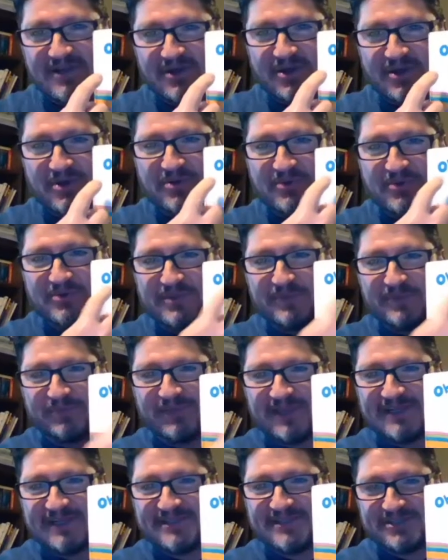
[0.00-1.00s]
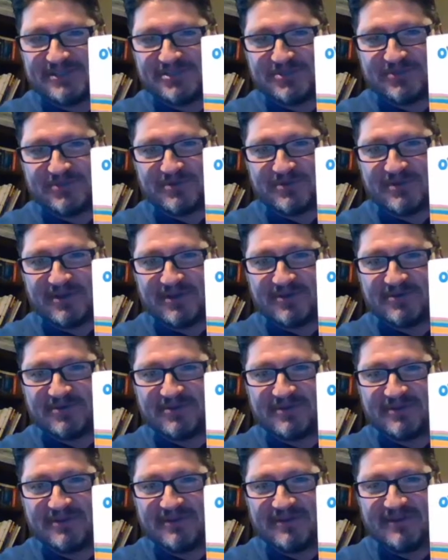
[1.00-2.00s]
"Oh, the Places You'll Go."
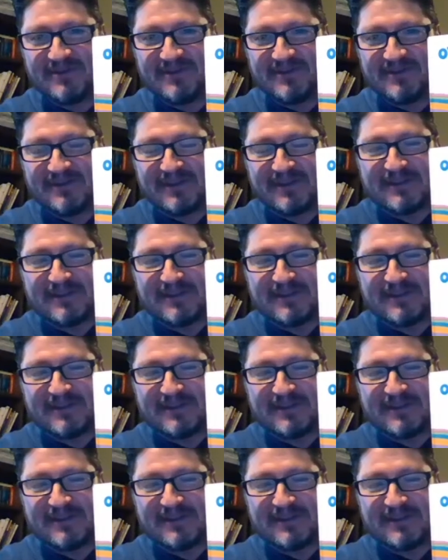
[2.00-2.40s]
Now, the